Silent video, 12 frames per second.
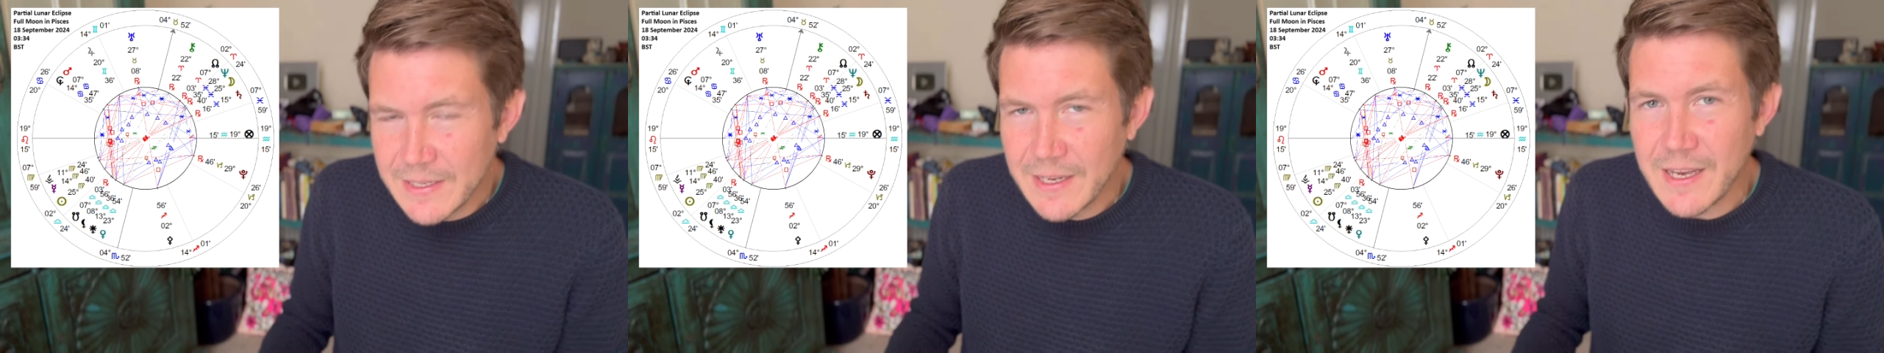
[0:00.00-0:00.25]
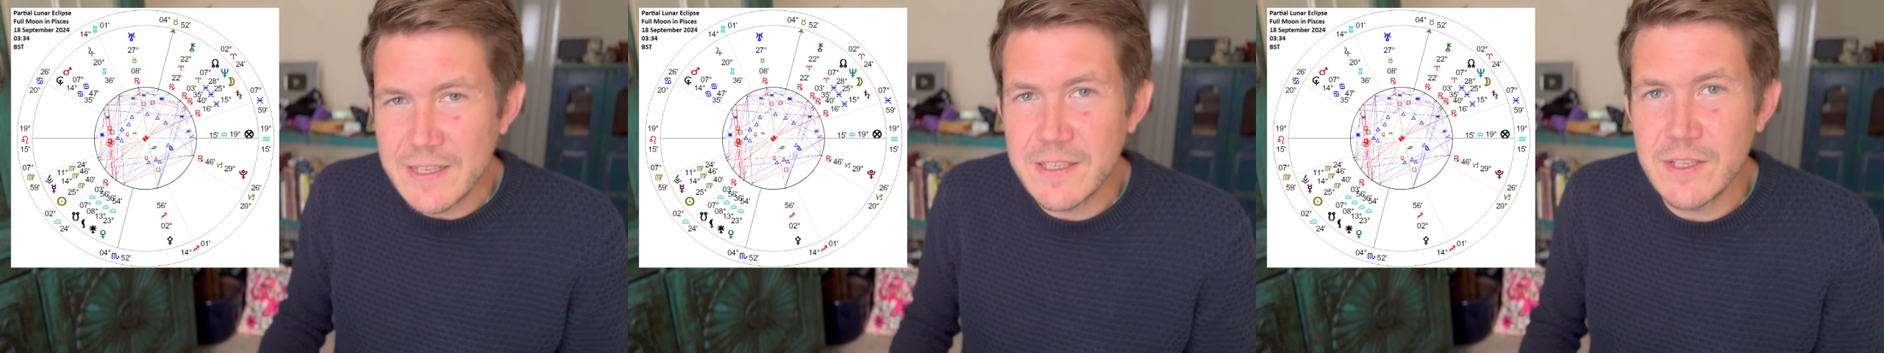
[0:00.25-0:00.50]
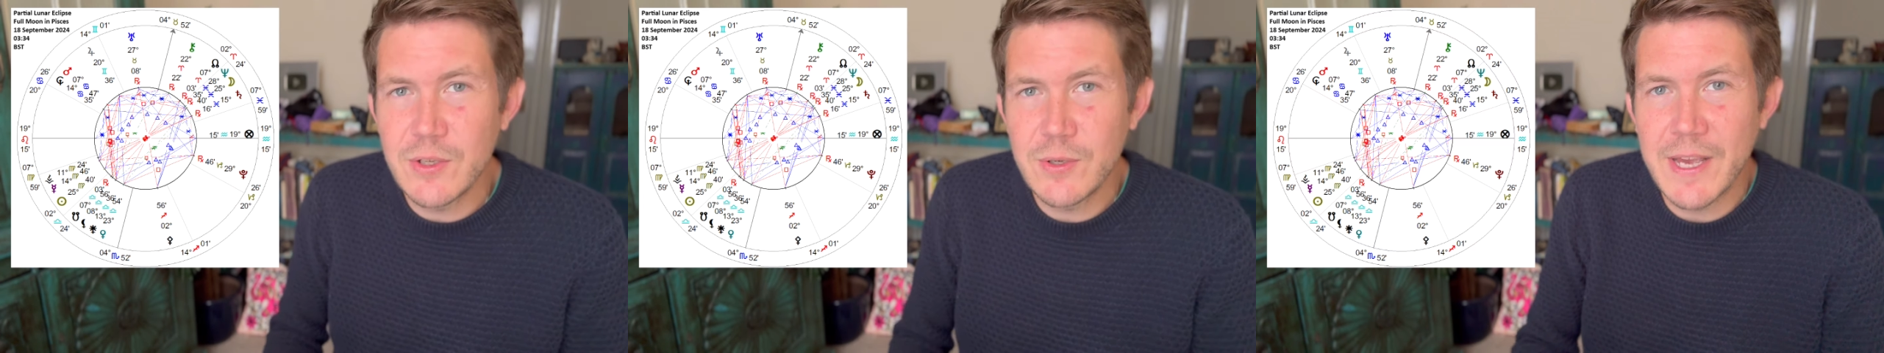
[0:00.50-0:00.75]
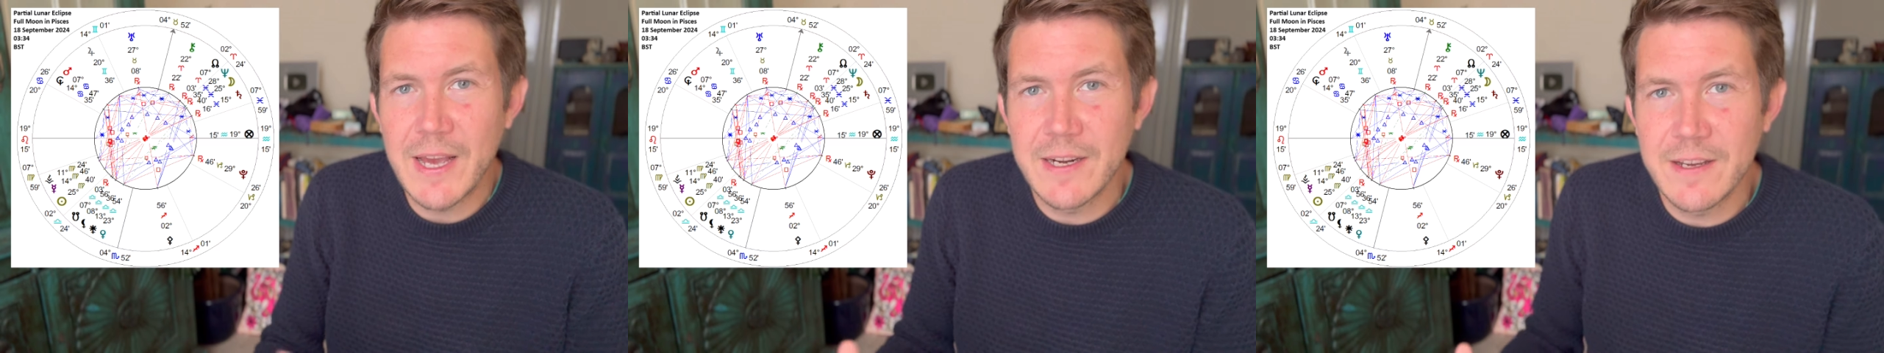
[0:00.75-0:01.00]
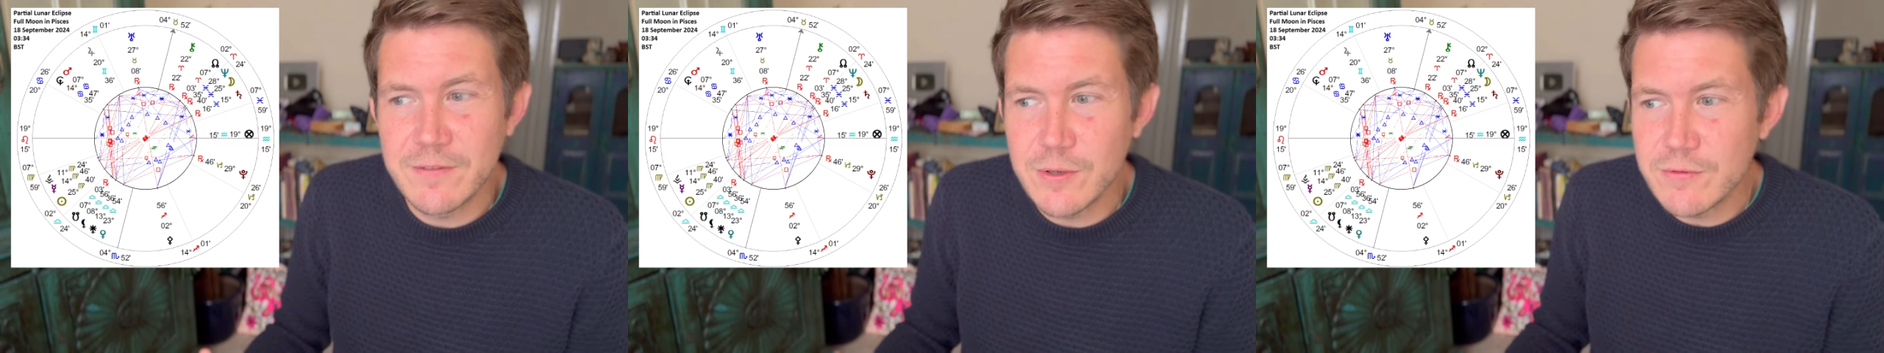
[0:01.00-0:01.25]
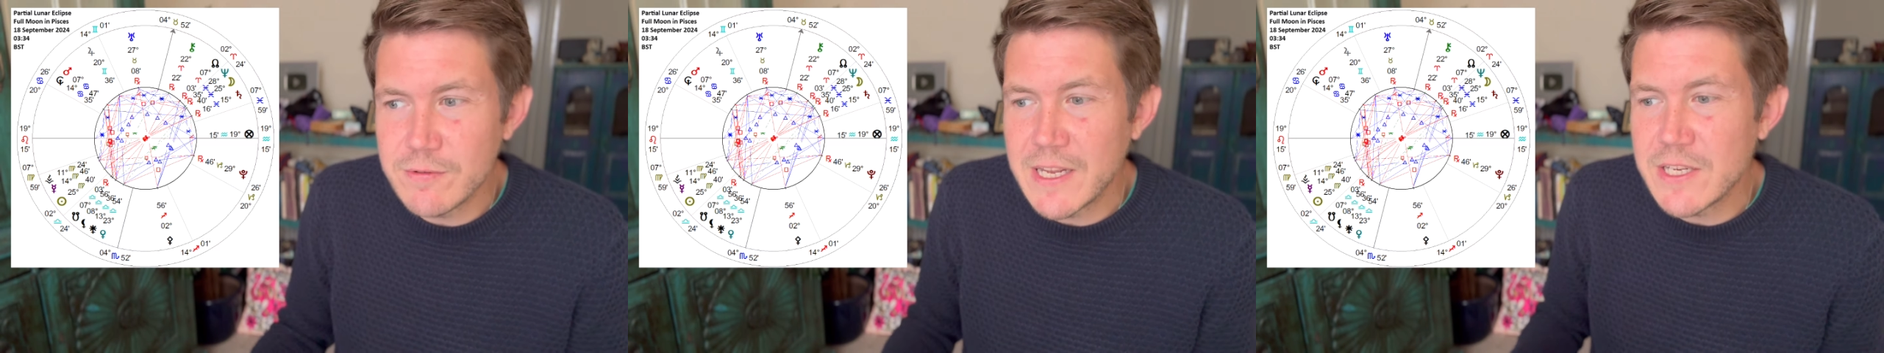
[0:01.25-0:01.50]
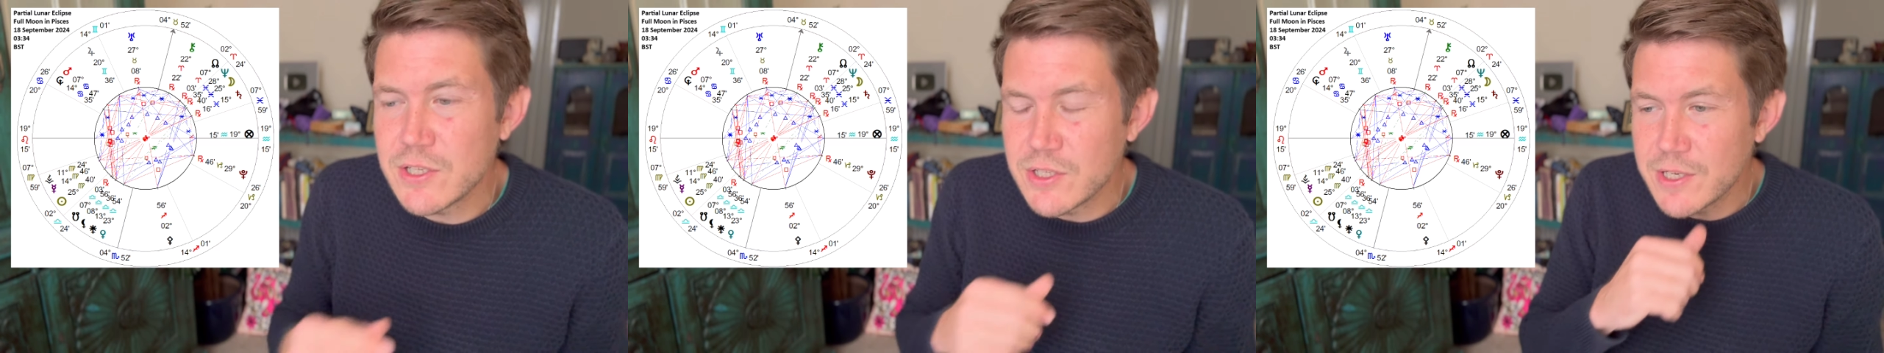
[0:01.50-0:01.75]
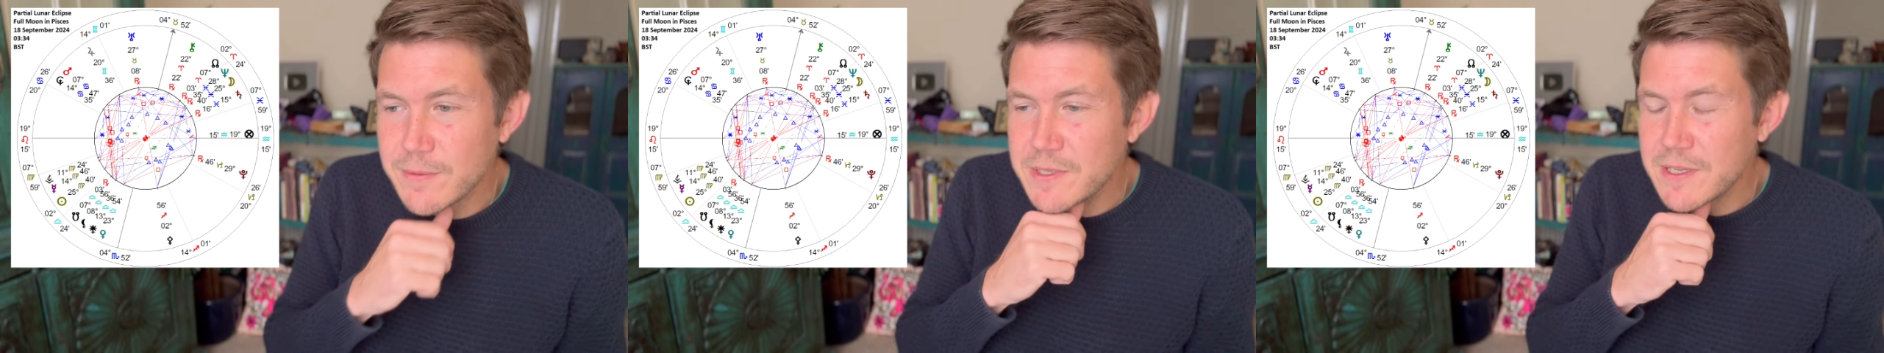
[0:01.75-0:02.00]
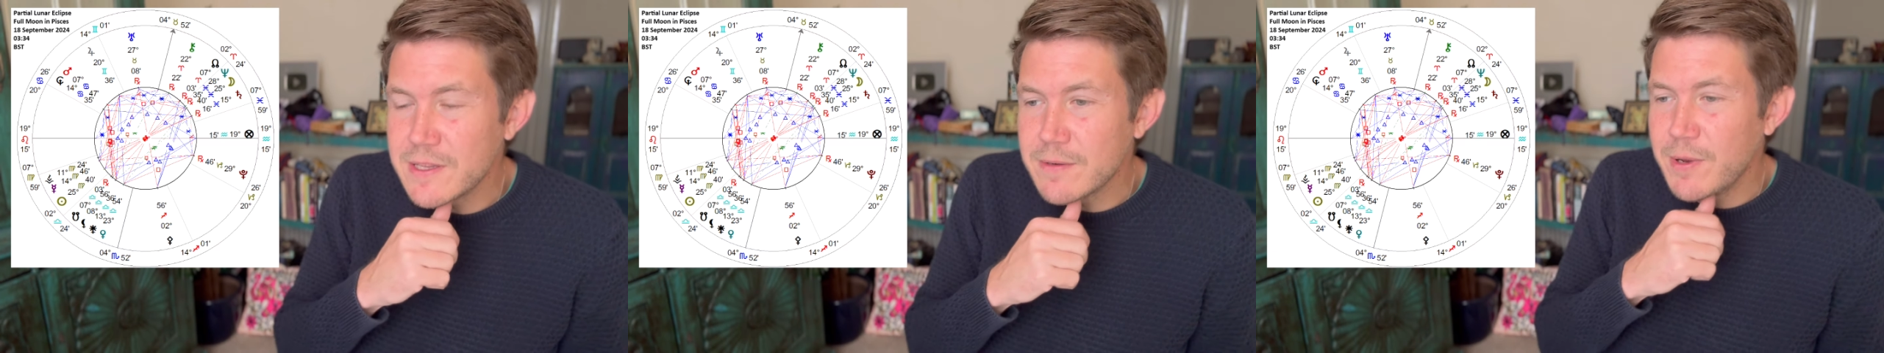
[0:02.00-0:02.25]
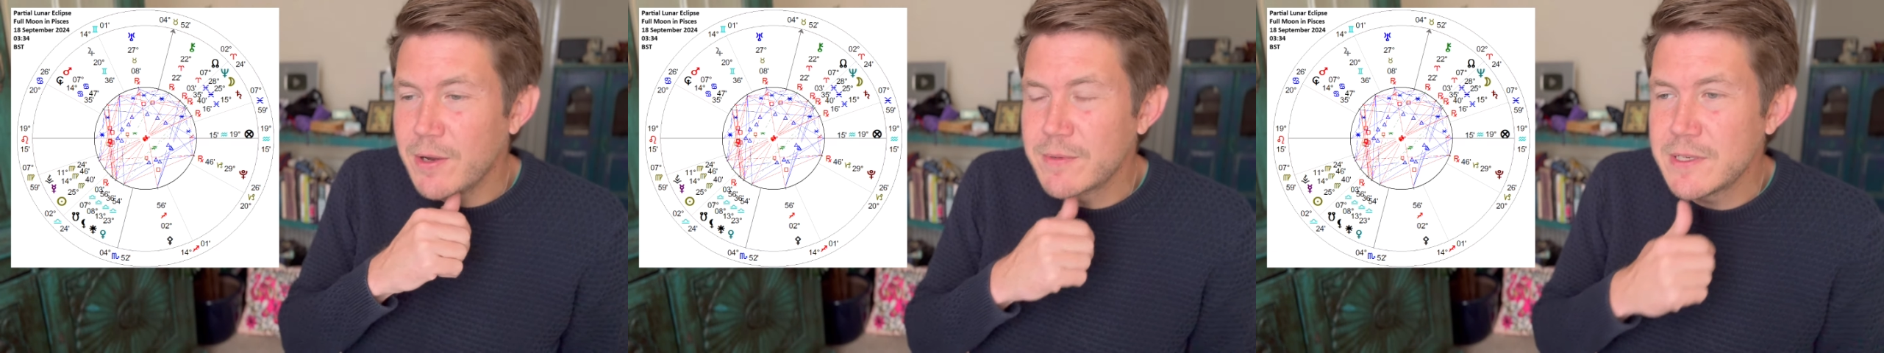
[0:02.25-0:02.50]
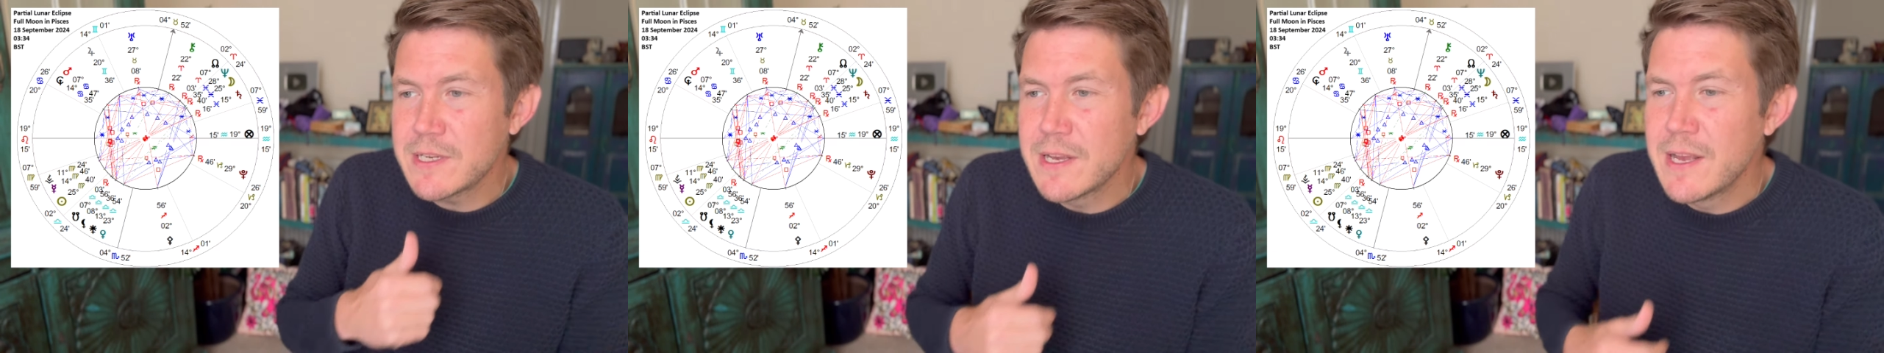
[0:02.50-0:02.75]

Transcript: I think you can have good relationships at the moment,